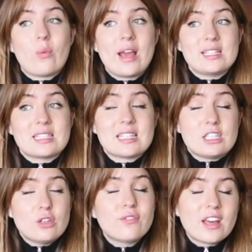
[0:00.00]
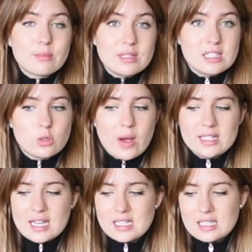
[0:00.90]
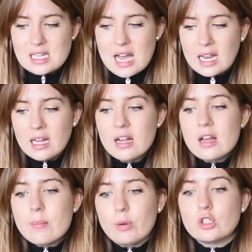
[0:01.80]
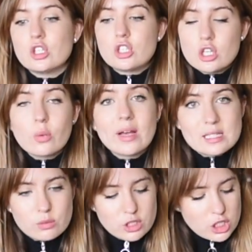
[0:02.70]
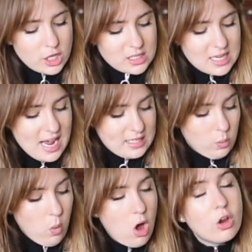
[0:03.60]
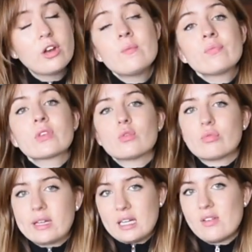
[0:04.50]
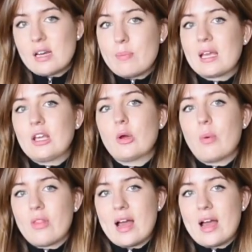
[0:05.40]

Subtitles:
ways because I do find them easy to wear day to day. But the two ways I want to show you today is one, really, really picking up on